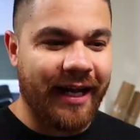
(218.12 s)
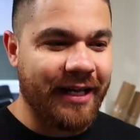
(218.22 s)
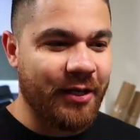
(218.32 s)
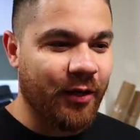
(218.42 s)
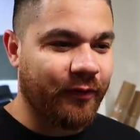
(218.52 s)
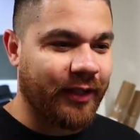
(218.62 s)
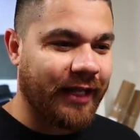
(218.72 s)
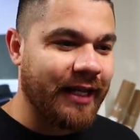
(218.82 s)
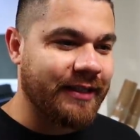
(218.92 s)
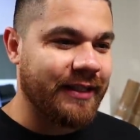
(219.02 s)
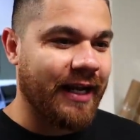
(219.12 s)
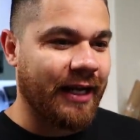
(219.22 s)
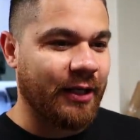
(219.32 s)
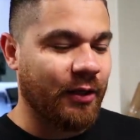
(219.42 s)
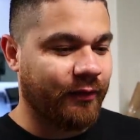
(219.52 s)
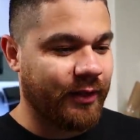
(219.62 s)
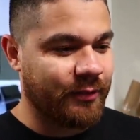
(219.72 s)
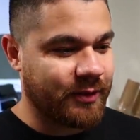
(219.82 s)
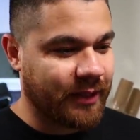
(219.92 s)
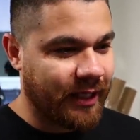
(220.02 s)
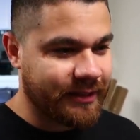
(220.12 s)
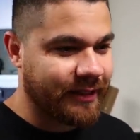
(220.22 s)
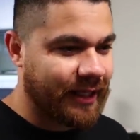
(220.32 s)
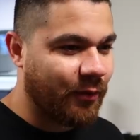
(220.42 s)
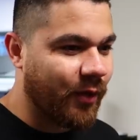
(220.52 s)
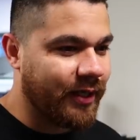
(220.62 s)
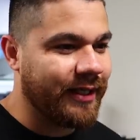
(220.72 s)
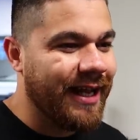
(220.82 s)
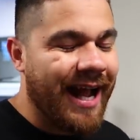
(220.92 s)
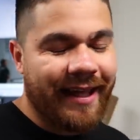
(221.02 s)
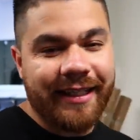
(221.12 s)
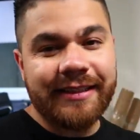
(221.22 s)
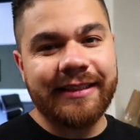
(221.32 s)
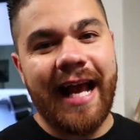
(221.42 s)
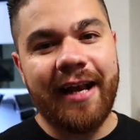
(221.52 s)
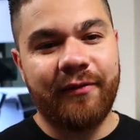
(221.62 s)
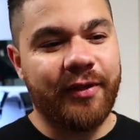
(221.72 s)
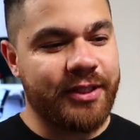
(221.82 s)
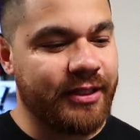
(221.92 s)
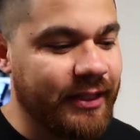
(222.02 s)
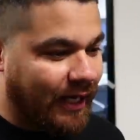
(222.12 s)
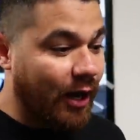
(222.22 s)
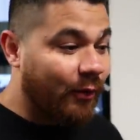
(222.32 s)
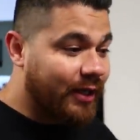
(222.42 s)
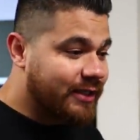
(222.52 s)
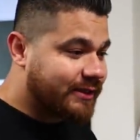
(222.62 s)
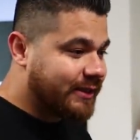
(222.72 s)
I didn't know if I liked it. I didn't know if it was the content that I wanted. I think it's because I had a vision that I wanted to